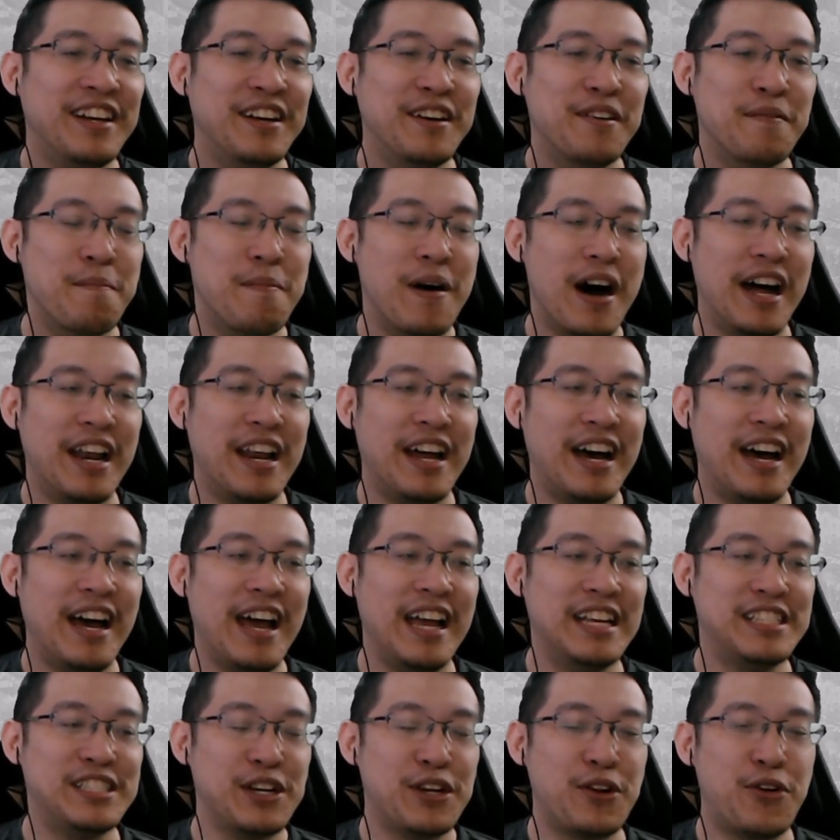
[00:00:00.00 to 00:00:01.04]
But
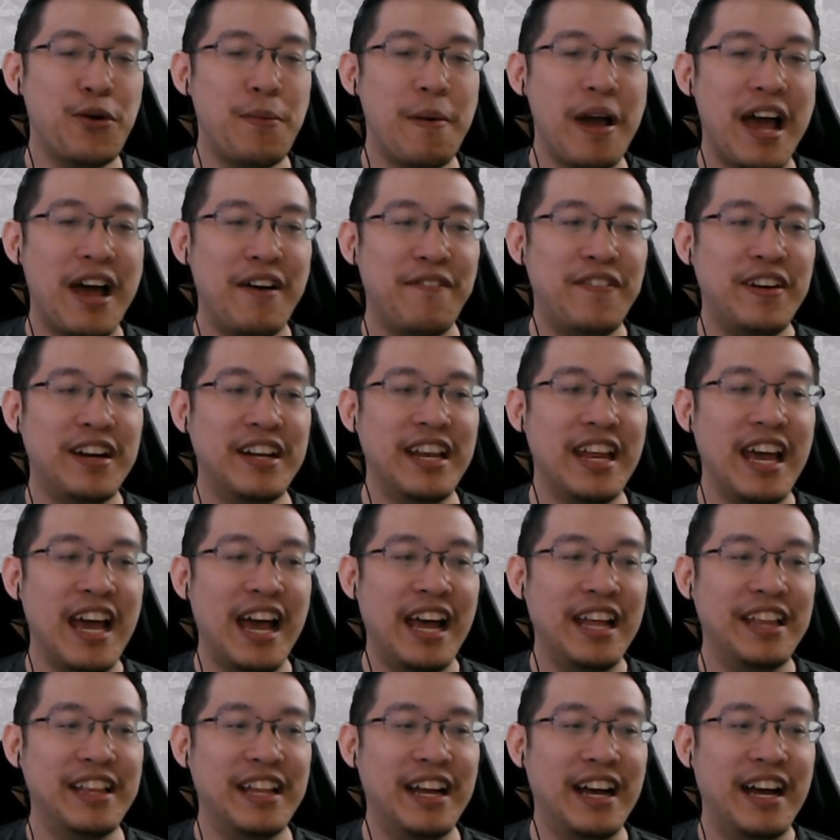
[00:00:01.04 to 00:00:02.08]
as a group effort
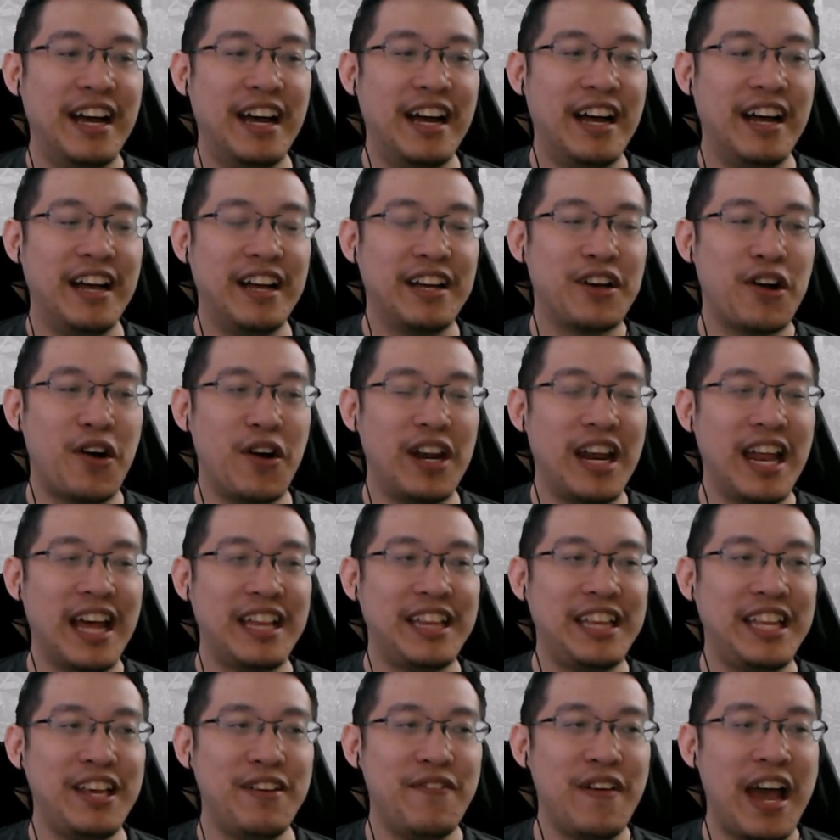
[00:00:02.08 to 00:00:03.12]
and
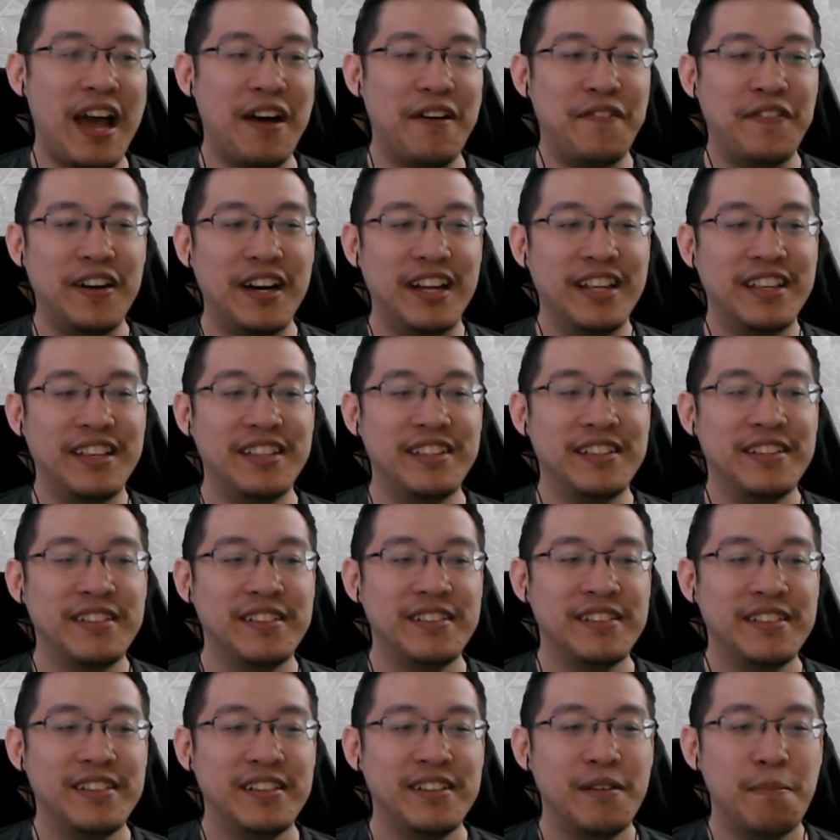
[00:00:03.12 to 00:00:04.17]
collective effort
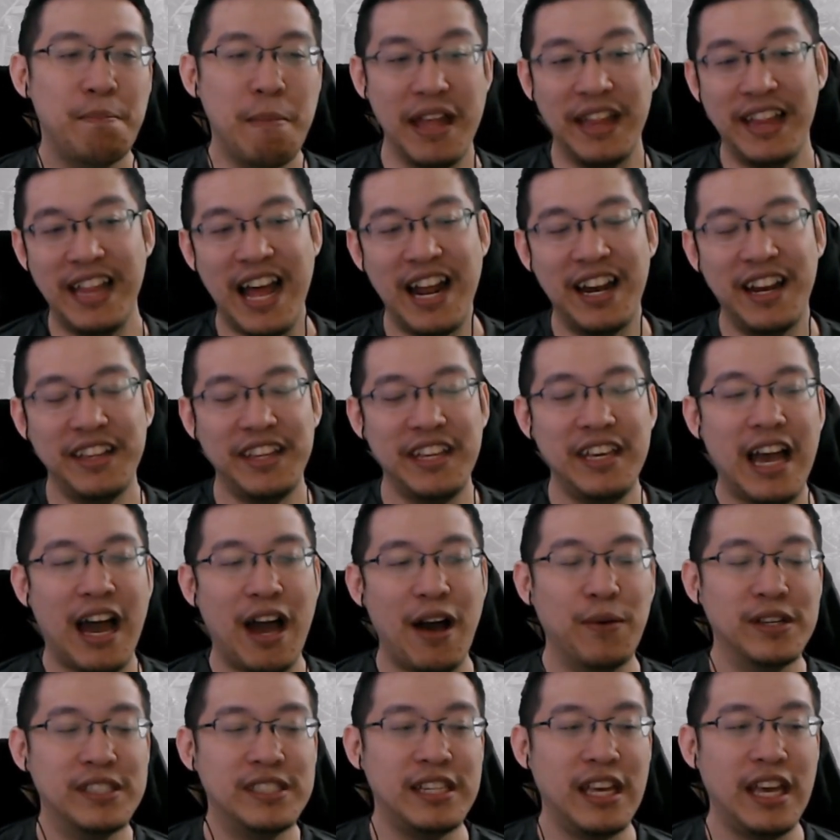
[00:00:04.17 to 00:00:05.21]
mentality, I
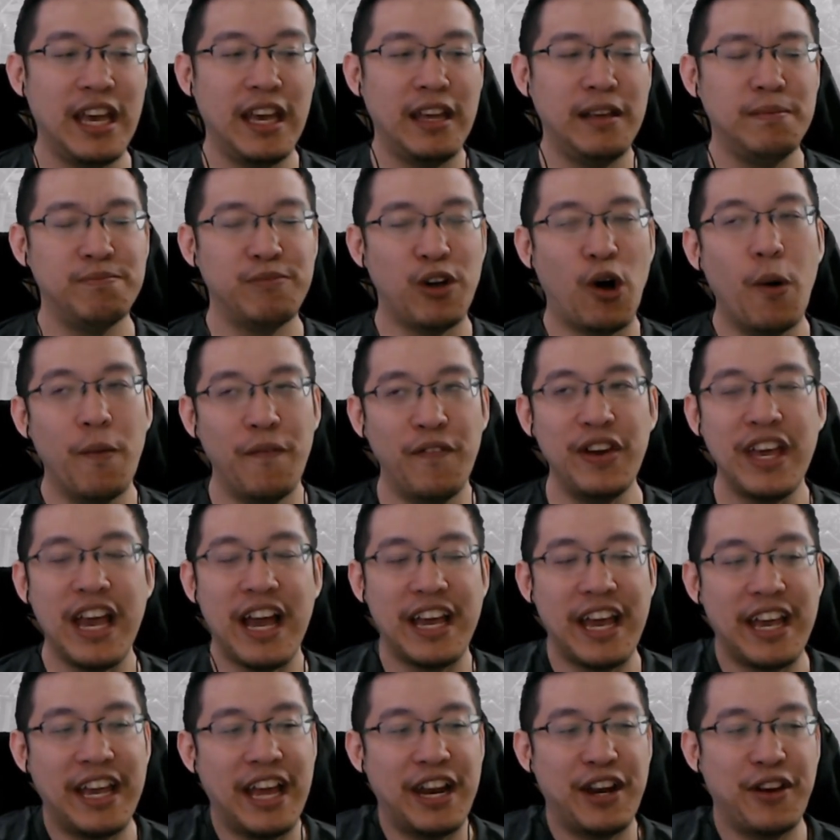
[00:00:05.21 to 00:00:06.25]
would say hopefully I
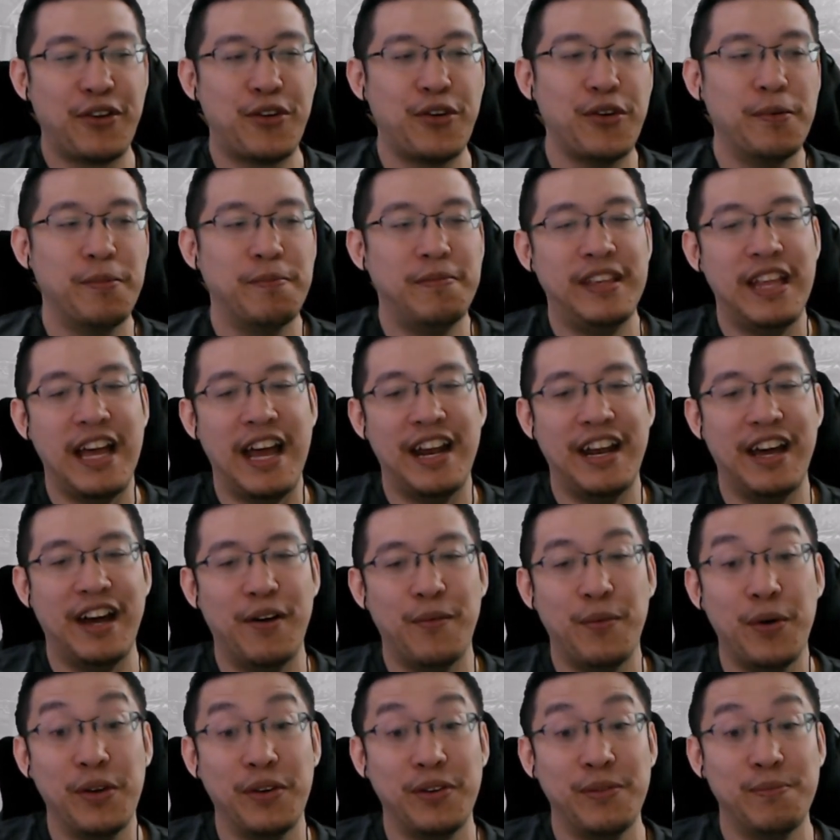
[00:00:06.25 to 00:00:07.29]
can get a group that
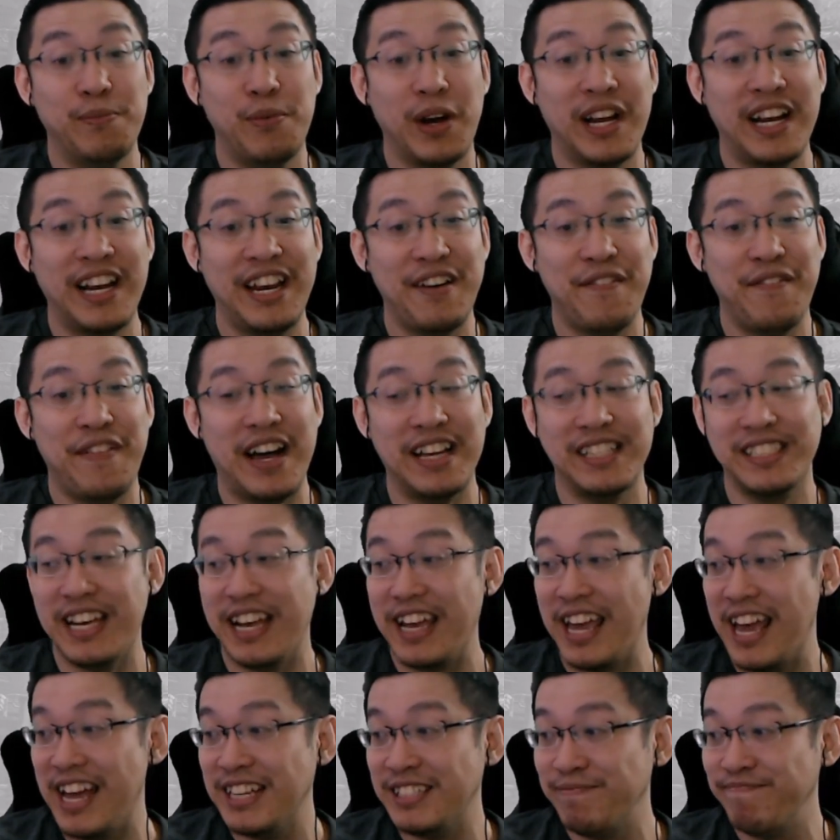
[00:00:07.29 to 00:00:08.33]
will clear fast, I
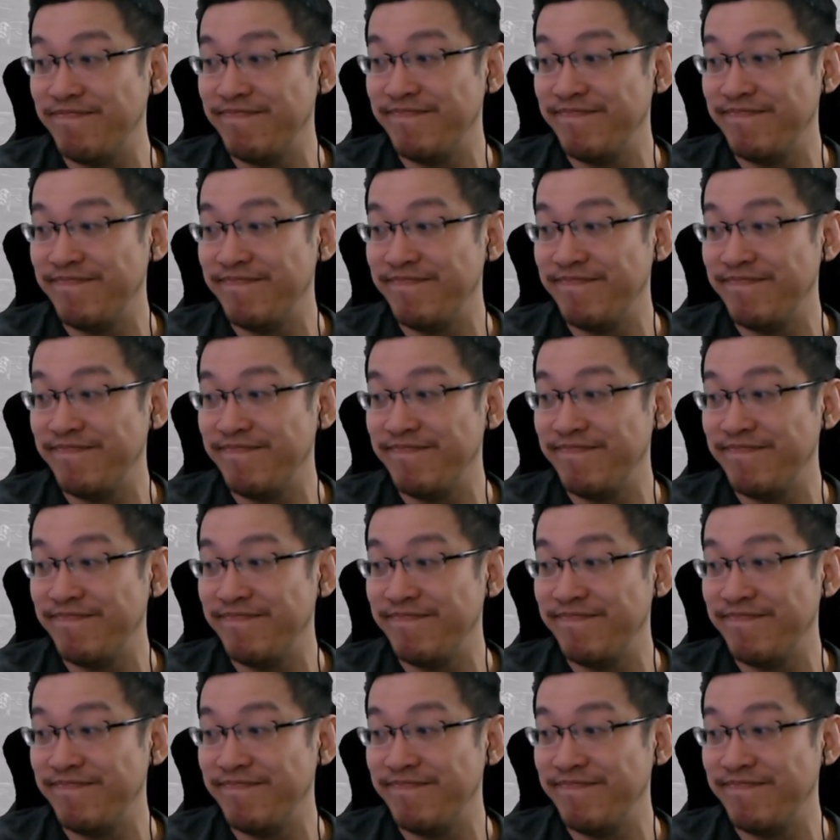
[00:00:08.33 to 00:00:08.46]
guess.